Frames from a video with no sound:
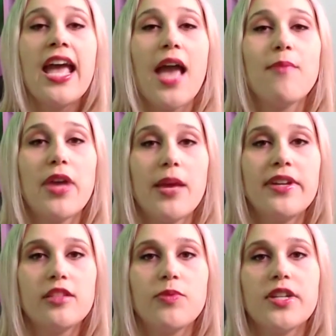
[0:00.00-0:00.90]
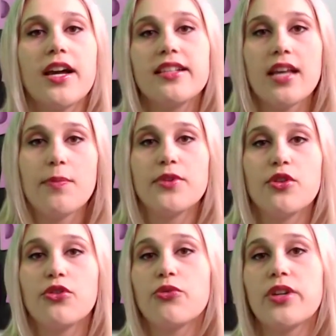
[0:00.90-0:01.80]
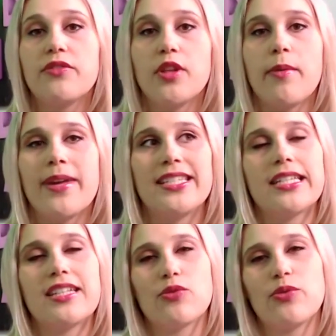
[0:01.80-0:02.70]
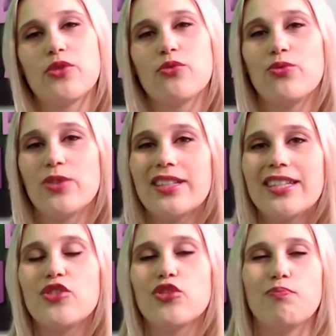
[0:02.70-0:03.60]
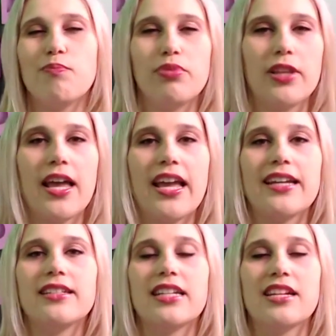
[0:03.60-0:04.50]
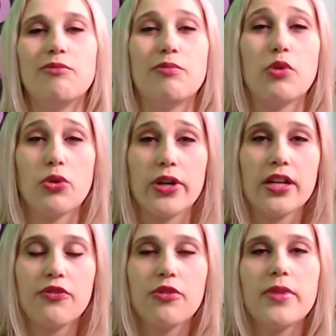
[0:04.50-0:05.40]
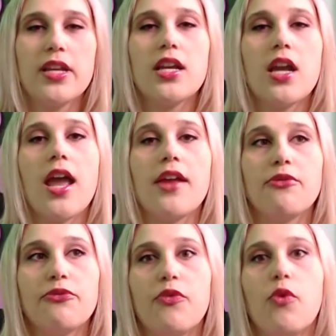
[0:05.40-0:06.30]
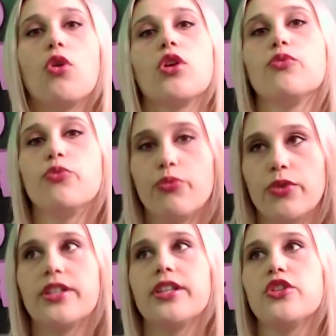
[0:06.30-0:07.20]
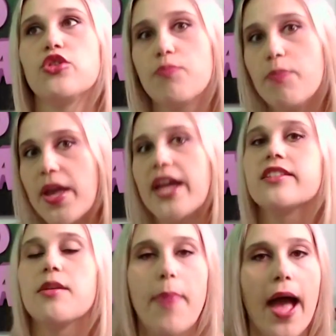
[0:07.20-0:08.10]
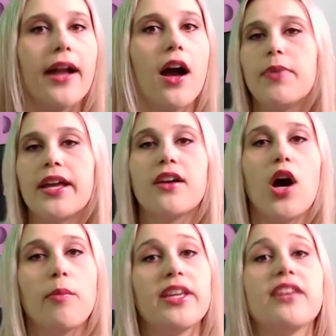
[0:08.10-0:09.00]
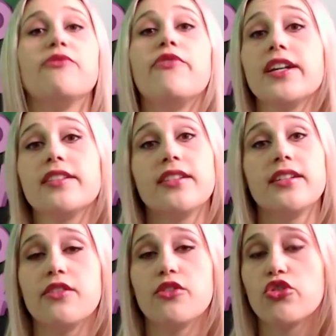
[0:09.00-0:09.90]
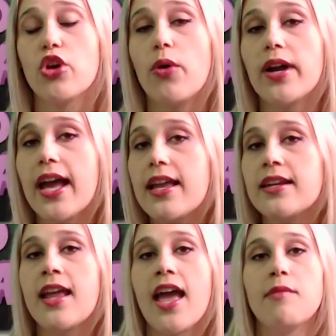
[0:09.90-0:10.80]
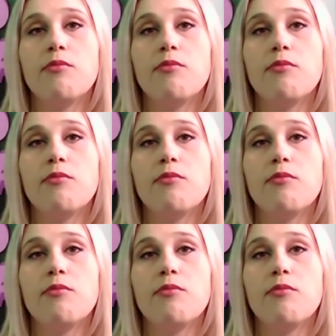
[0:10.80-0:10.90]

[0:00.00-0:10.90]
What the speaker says: And maybe it's because episode 3 of Lamentis was really just bland and boring for me, and 4 really just picked it back up and got me invested in the show again and